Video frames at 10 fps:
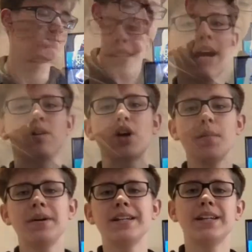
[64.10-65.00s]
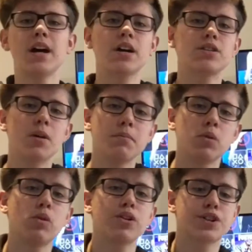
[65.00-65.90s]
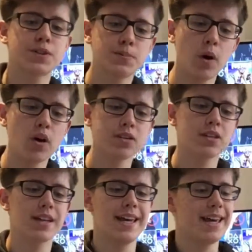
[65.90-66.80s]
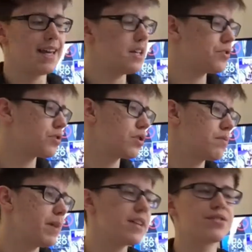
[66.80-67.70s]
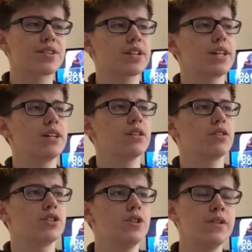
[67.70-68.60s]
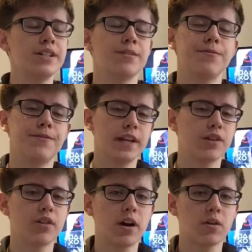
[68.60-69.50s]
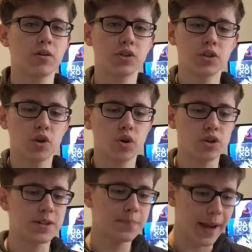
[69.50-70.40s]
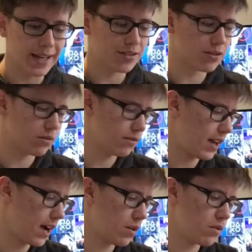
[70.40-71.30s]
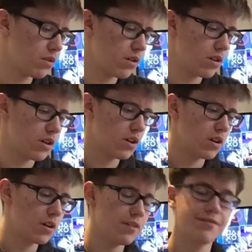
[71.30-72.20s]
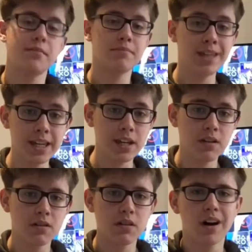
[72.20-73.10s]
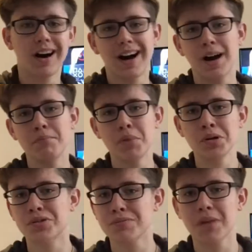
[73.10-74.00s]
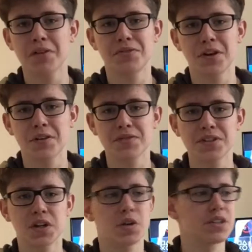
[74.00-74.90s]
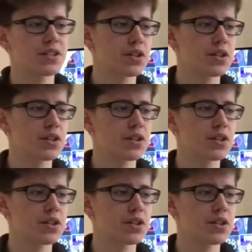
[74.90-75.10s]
Now, coming in our number 1 spot is basically you need to figure out your space. Now, for me, most of my VR videos